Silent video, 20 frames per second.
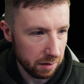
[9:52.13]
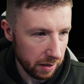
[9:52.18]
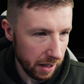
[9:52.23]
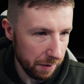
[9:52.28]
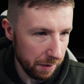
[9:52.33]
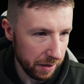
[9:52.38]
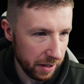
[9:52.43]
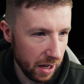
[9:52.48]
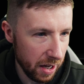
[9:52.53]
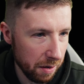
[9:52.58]

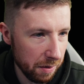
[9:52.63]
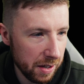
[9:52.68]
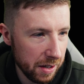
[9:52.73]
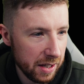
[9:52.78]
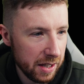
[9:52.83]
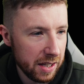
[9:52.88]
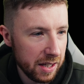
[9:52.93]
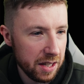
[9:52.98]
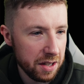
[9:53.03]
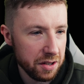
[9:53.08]
There we go.
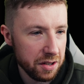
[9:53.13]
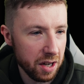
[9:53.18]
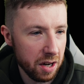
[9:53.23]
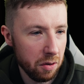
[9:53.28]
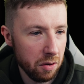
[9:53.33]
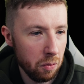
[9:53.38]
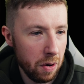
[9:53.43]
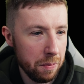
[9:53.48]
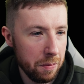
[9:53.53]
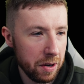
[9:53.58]

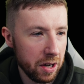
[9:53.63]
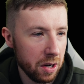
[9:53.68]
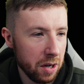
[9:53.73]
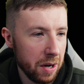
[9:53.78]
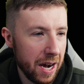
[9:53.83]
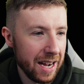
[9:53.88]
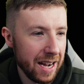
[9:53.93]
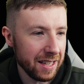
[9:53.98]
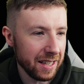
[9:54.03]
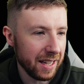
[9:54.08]
So when we
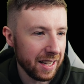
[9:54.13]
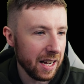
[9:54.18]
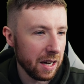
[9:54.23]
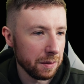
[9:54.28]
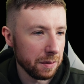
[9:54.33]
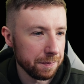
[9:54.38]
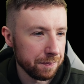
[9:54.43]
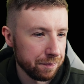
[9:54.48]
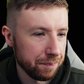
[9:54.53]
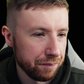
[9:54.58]
go add
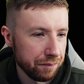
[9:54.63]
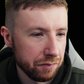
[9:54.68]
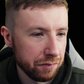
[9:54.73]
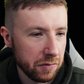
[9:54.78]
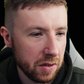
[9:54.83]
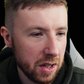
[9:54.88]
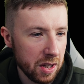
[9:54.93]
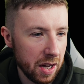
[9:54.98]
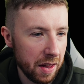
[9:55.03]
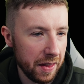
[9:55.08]
account,
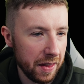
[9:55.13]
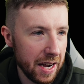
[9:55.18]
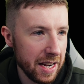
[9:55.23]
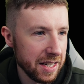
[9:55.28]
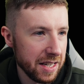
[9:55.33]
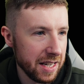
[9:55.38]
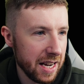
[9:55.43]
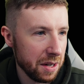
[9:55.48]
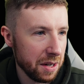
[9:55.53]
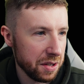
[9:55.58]

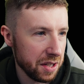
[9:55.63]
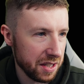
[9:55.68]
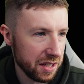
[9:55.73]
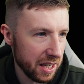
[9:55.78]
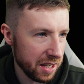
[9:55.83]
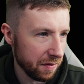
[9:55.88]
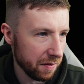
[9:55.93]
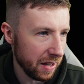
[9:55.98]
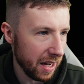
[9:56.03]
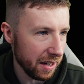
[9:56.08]
that is now
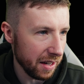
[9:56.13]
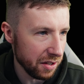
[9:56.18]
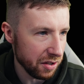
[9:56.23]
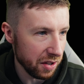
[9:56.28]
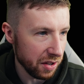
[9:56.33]
successfully added.